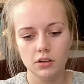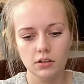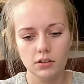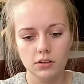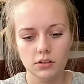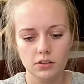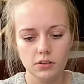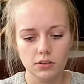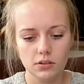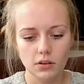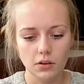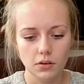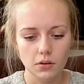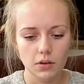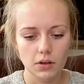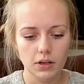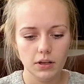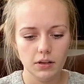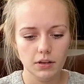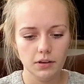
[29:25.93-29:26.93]

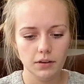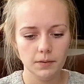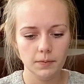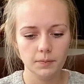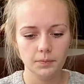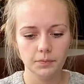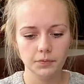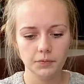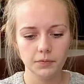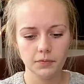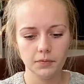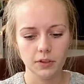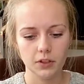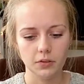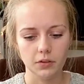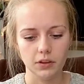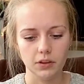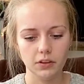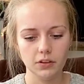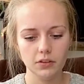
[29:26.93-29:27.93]
So
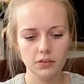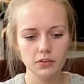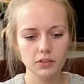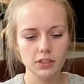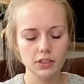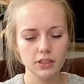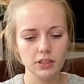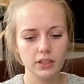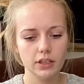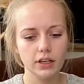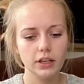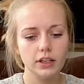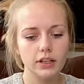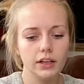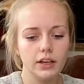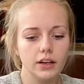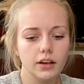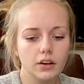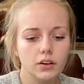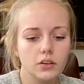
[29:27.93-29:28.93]
put those in there
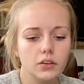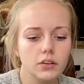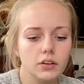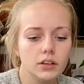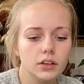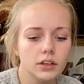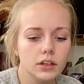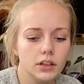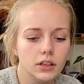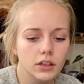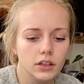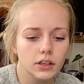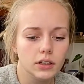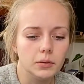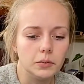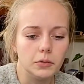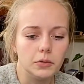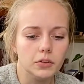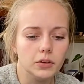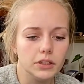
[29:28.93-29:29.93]
now.
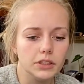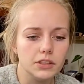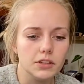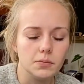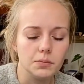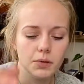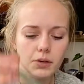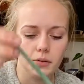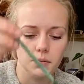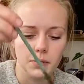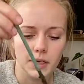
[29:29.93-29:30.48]
I'm going to put my